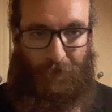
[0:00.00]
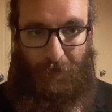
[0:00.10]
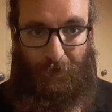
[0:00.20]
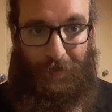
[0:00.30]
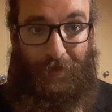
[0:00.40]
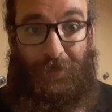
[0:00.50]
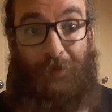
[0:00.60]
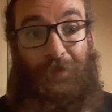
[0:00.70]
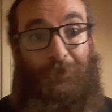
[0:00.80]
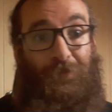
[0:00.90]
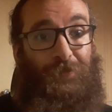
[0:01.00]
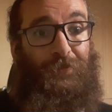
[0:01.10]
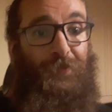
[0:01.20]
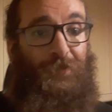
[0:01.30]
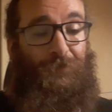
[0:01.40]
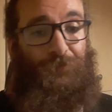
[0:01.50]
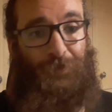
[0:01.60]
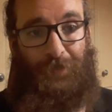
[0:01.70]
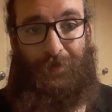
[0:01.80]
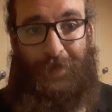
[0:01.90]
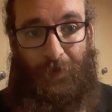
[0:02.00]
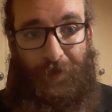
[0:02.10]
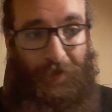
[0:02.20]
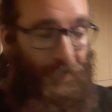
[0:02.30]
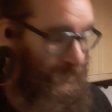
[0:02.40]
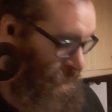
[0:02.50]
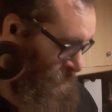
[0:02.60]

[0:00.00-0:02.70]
I don't want to end up limited in that way